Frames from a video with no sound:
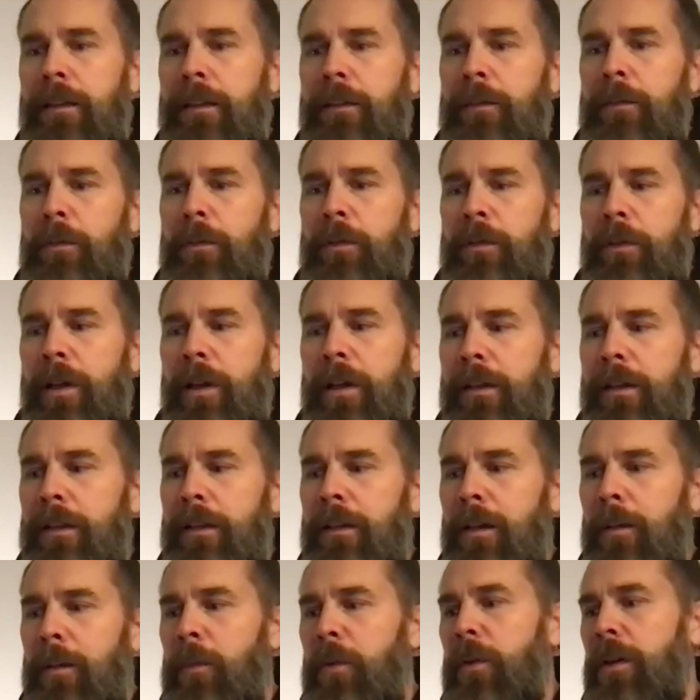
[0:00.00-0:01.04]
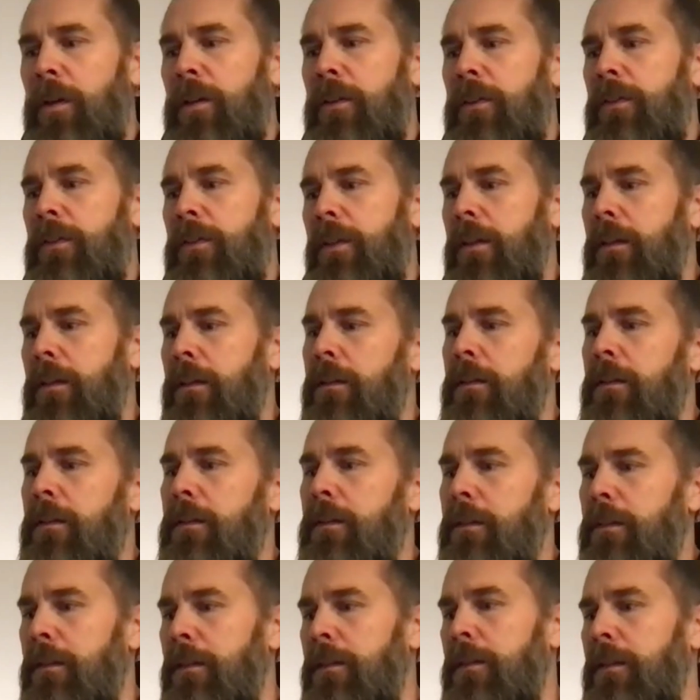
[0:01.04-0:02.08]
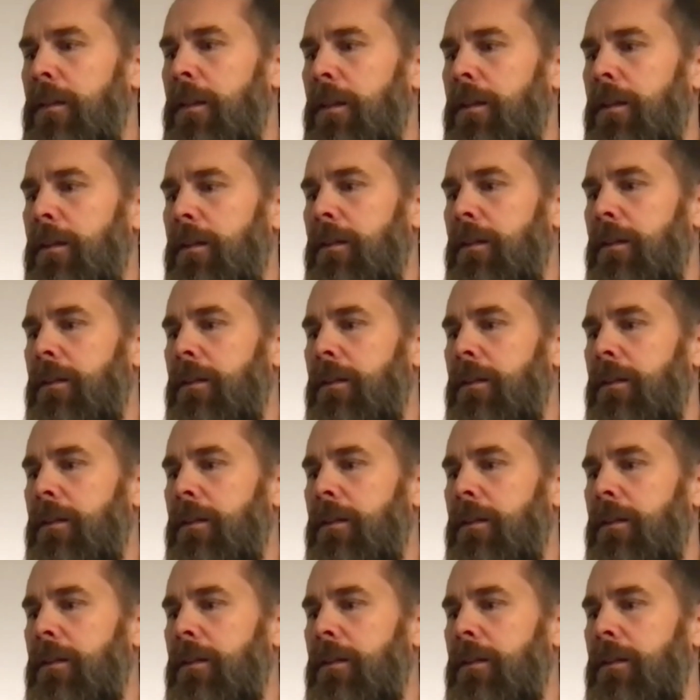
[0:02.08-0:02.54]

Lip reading: and rain can come quite sudden. So it's like